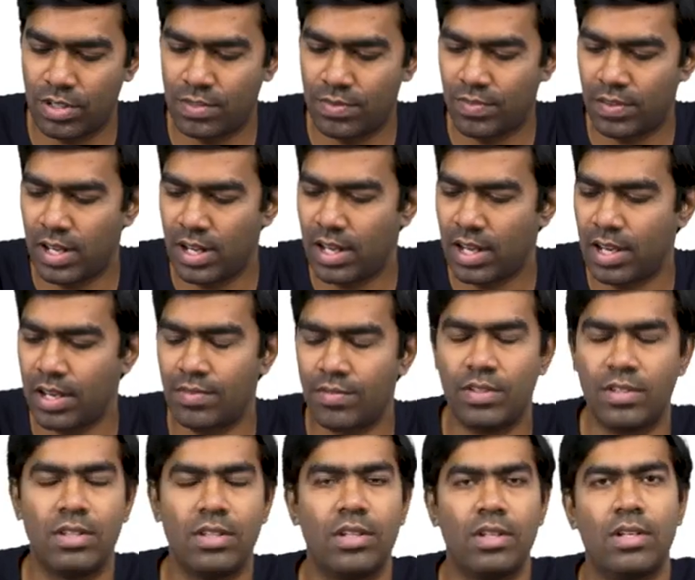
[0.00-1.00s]
is very high
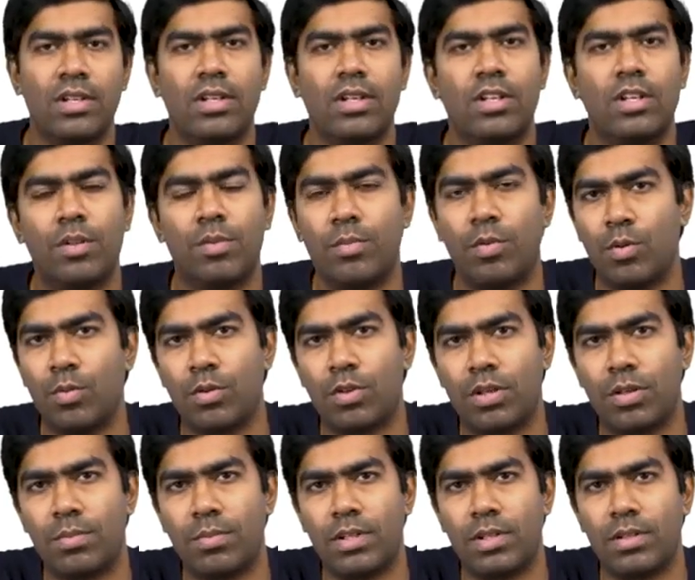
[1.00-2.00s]
with
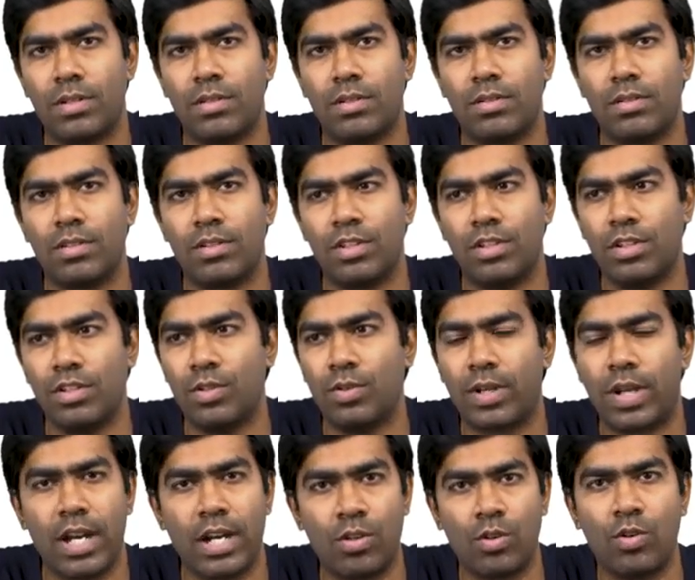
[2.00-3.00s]
bromocriptine. You
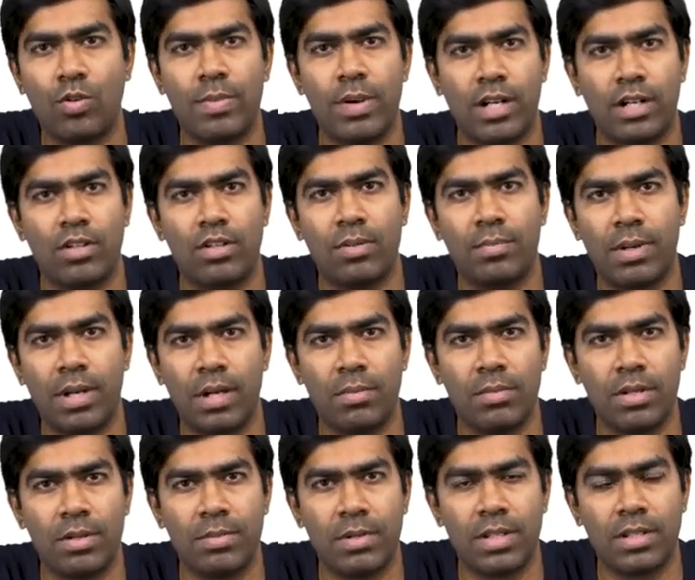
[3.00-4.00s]
can go back to the
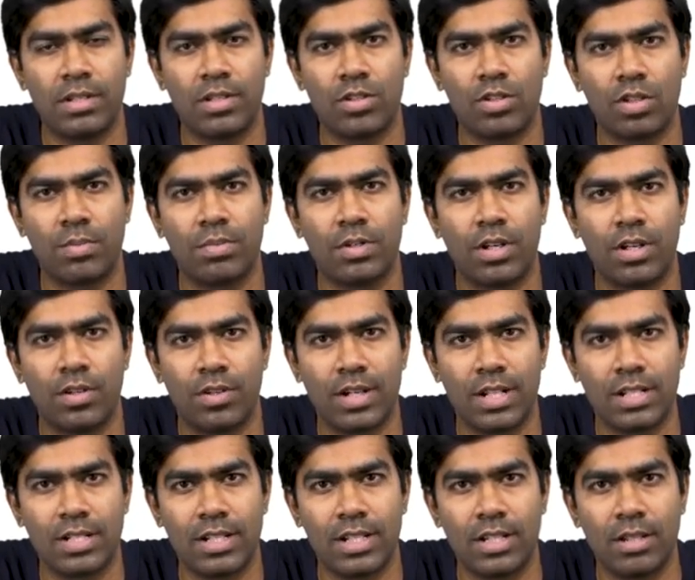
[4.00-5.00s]
pulmonary medicine topic and you can
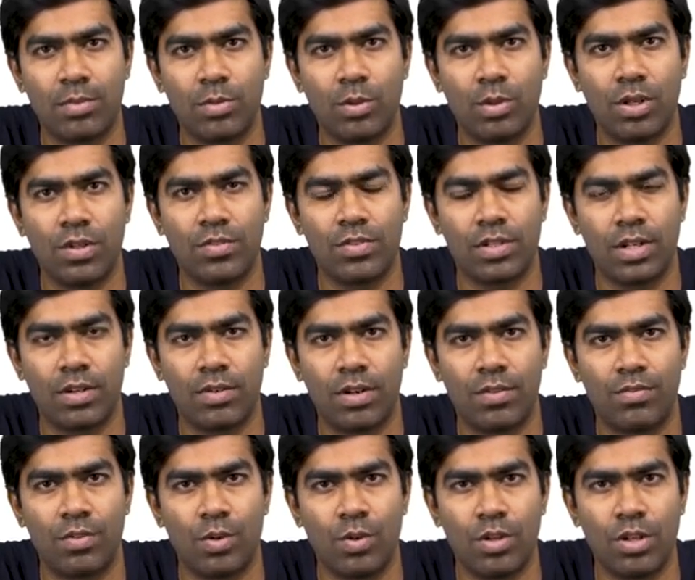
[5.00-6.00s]
see in the pleural effusion, I would have
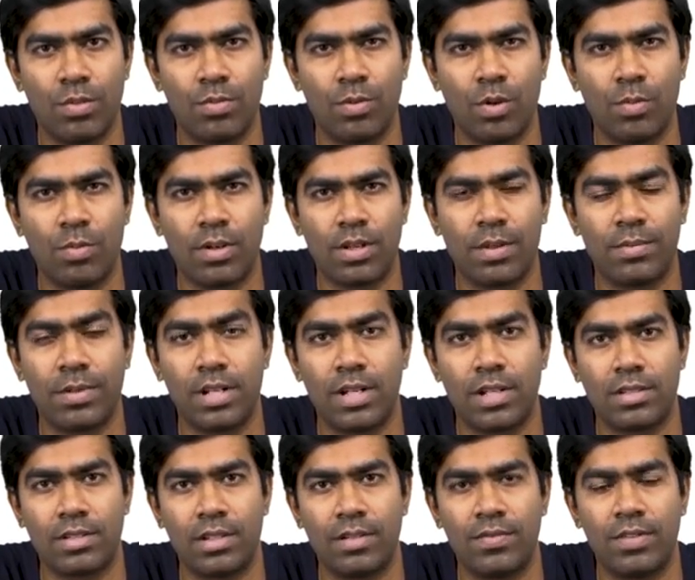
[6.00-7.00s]
told you bromocriptine
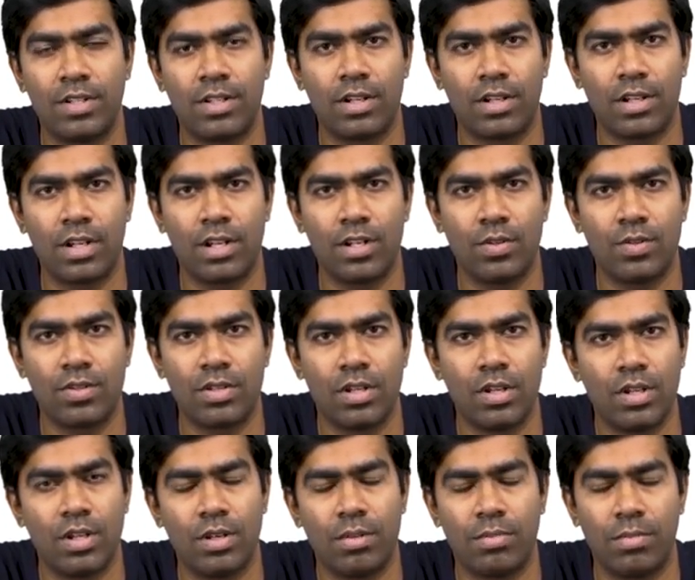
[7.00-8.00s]
associated with drug-induced
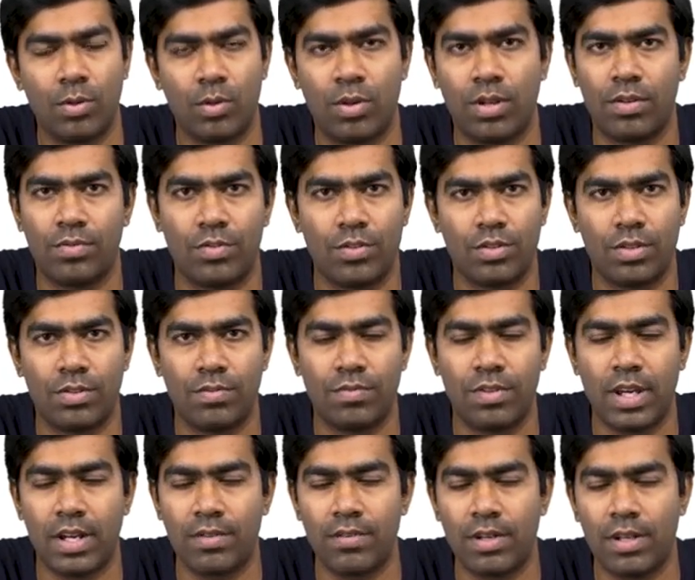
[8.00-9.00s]
pleural effusion.
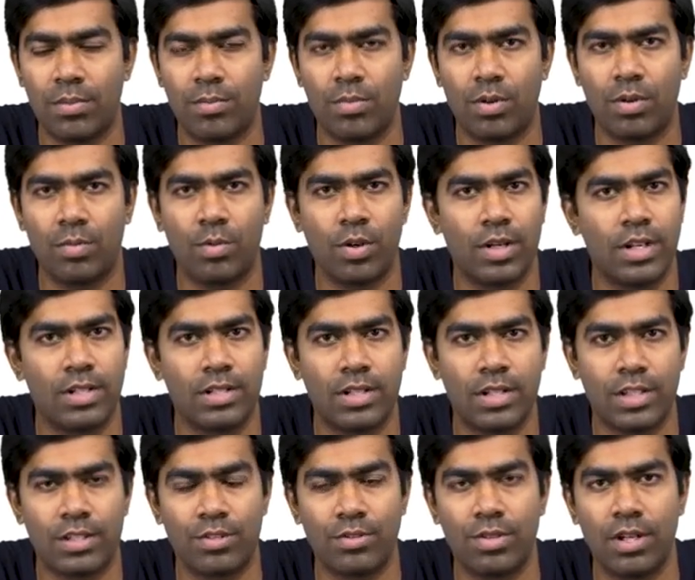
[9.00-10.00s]
Very, very important point. It's an
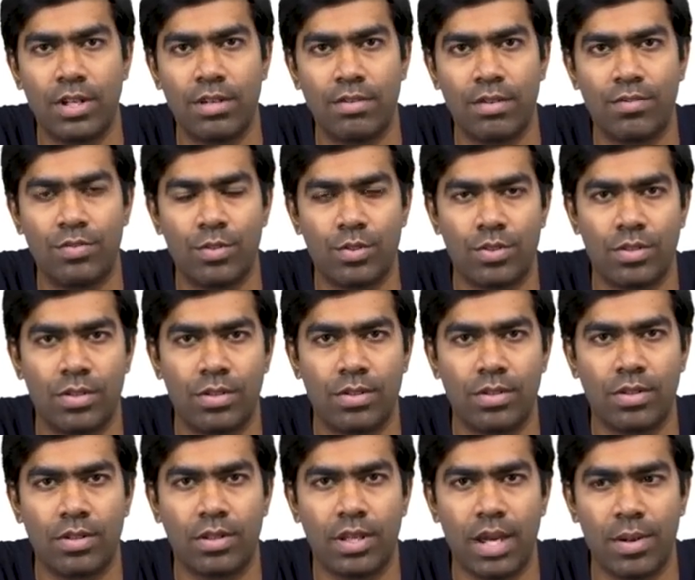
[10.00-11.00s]
exudative effusion.
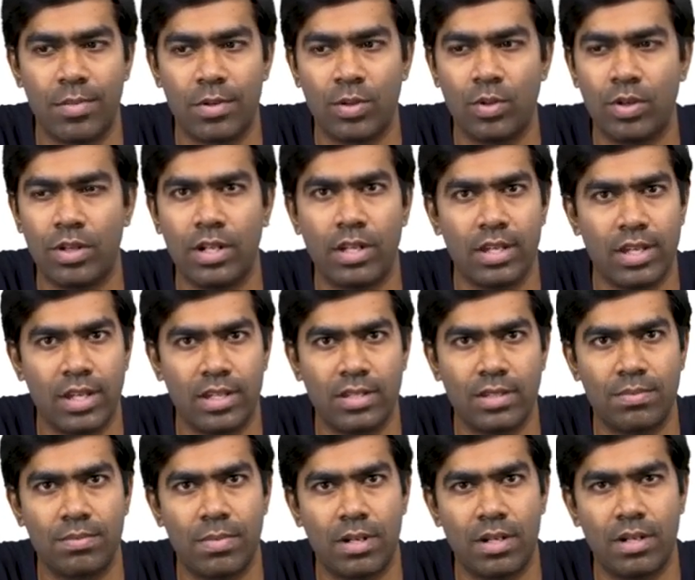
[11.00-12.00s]
Cabergoline, yes,
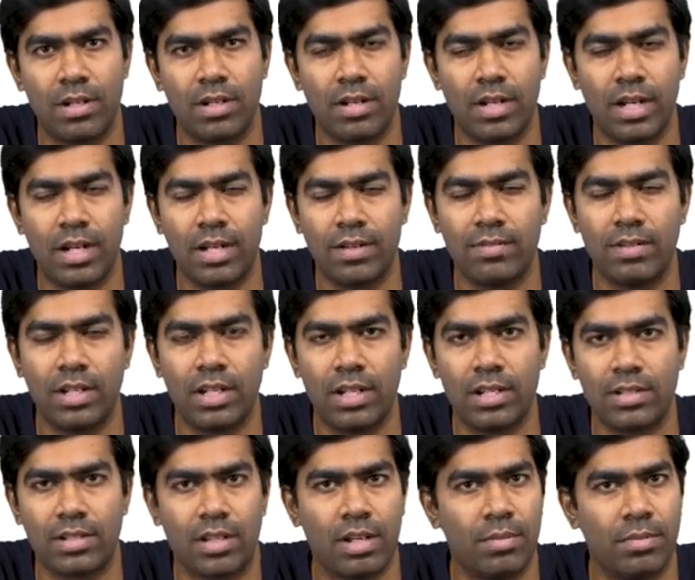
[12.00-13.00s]
but relatively
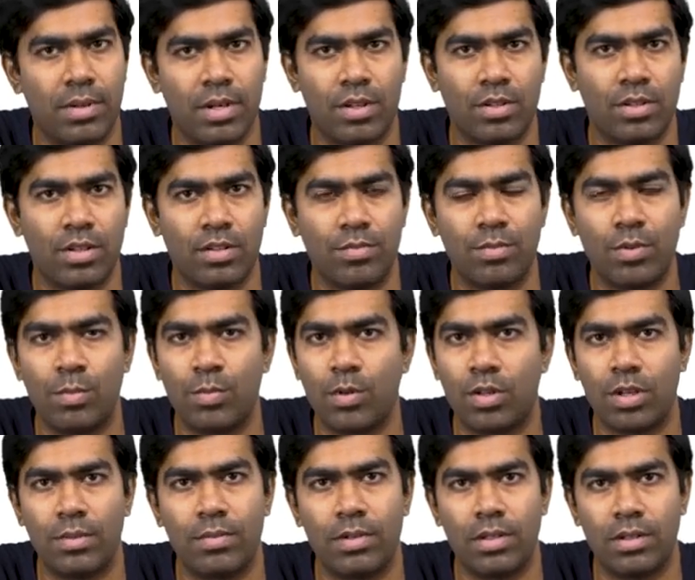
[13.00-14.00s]
less compared to the
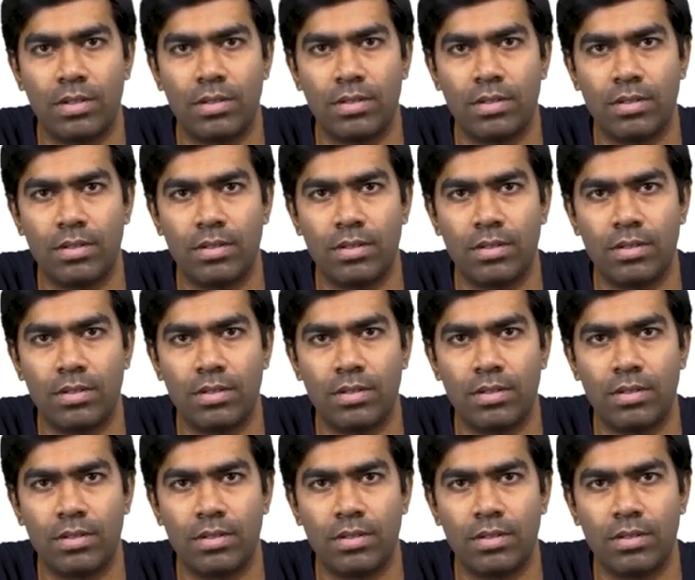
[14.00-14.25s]
bromocriptine.